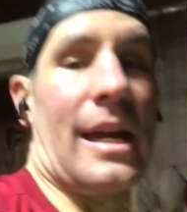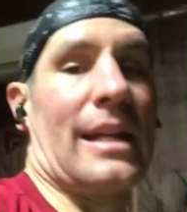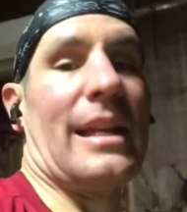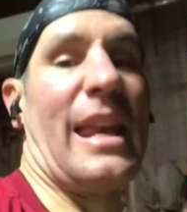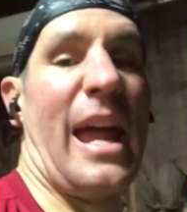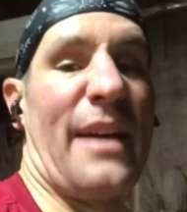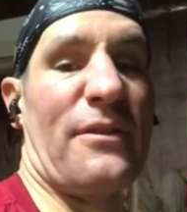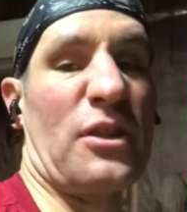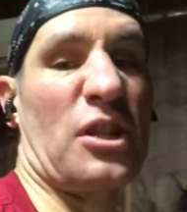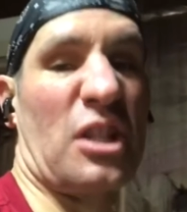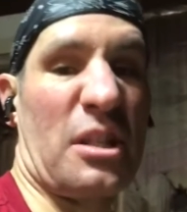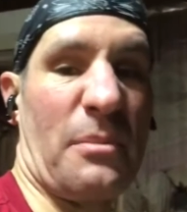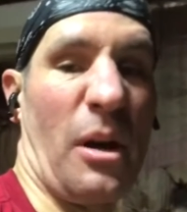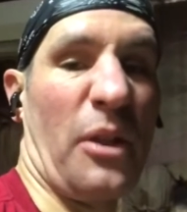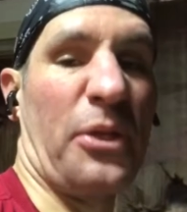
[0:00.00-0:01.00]
It
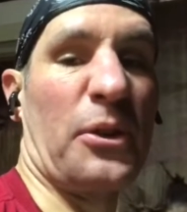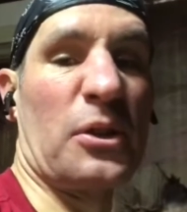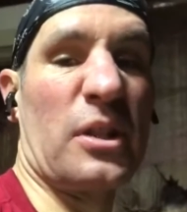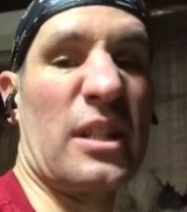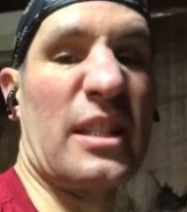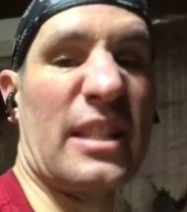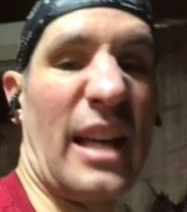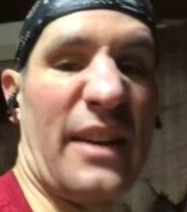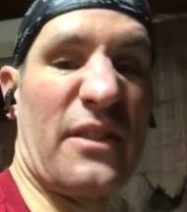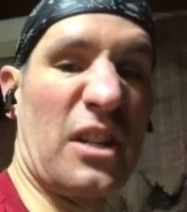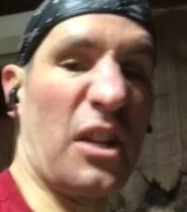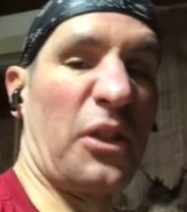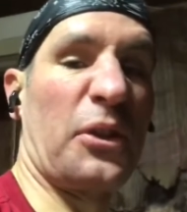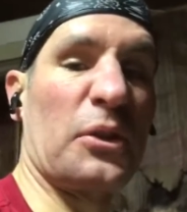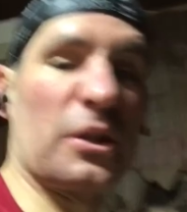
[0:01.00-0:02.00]
averages about 37
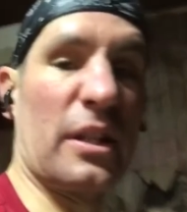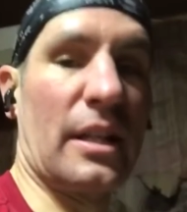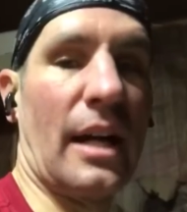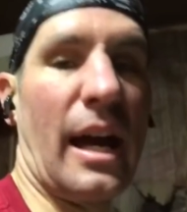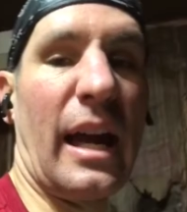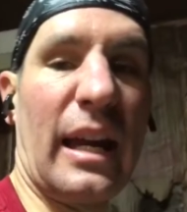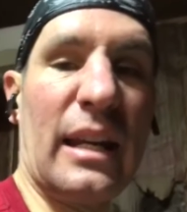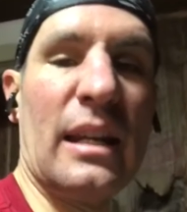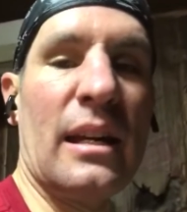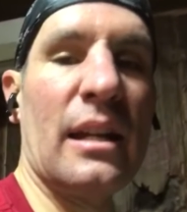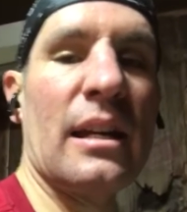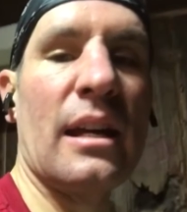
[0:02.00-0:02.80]
to 39,